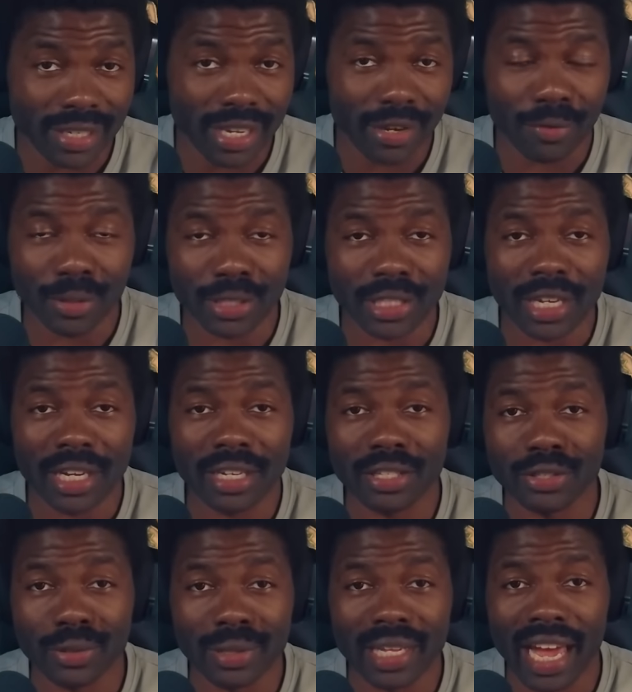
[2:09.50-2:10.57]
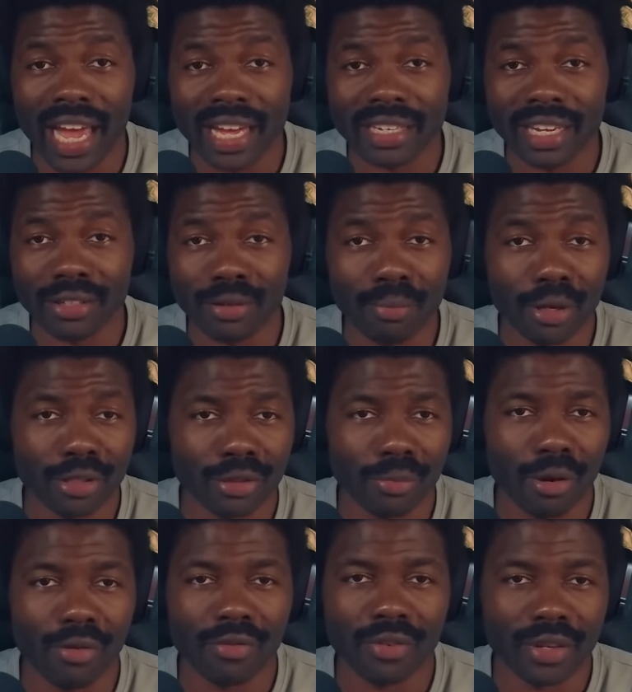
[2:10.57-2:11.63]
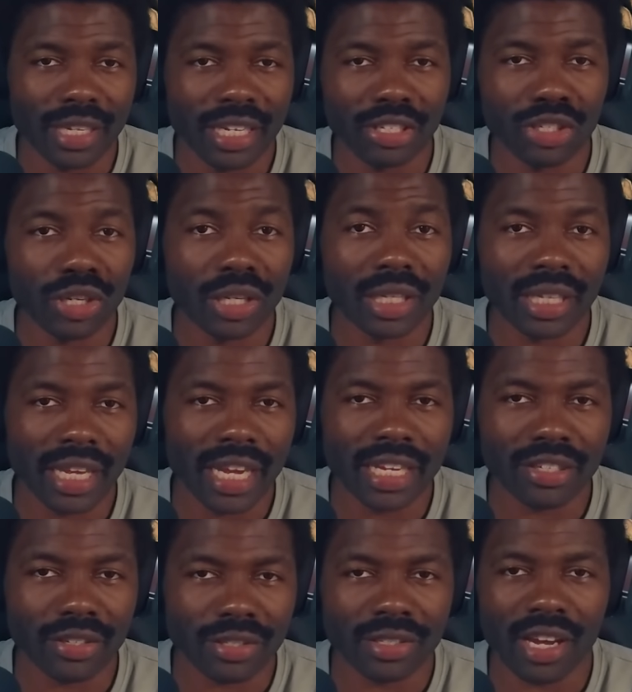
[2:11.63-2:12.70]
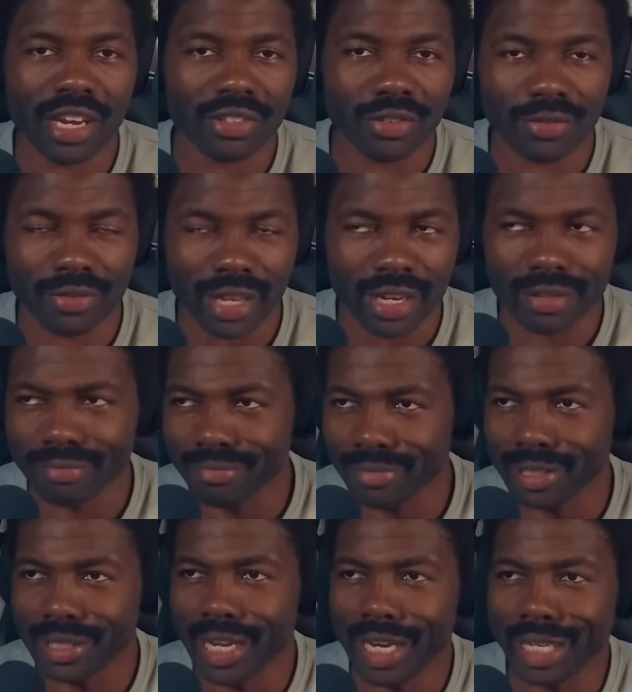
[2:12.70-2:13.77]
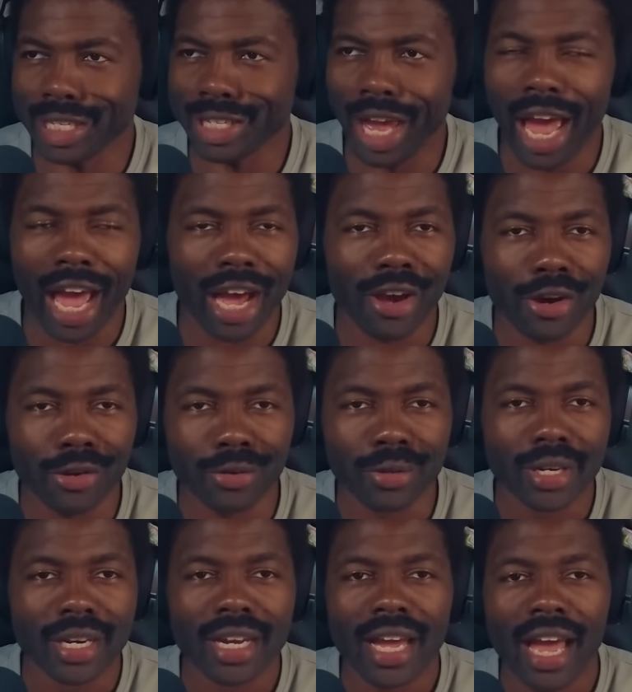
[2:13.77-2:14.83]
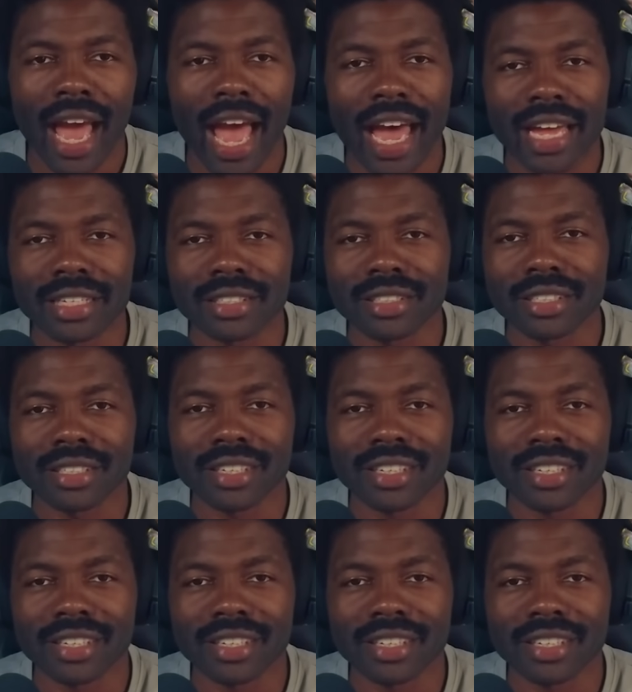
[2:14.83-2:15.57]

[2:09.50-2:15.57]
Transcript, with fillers: It was slated to land at the bottom of an ancient lake the size of like Lake Tahoe. And